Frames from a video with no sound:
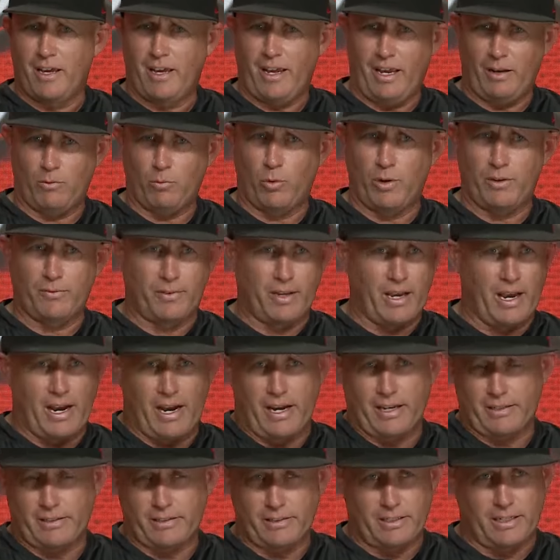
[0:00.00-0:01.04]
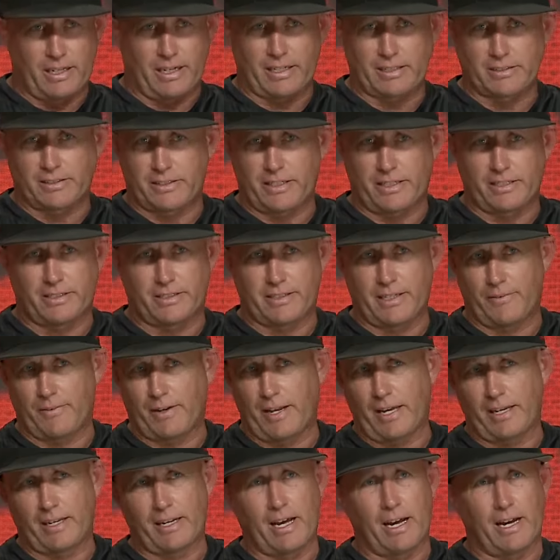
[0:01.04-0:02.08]
And we've got, like I say, 7,
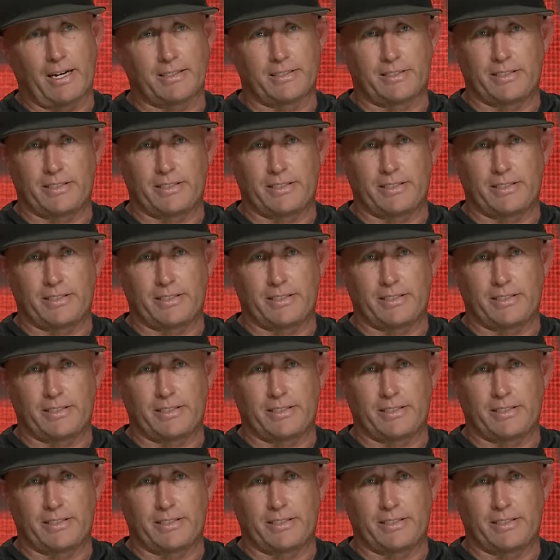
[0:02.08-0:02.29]
8, 9,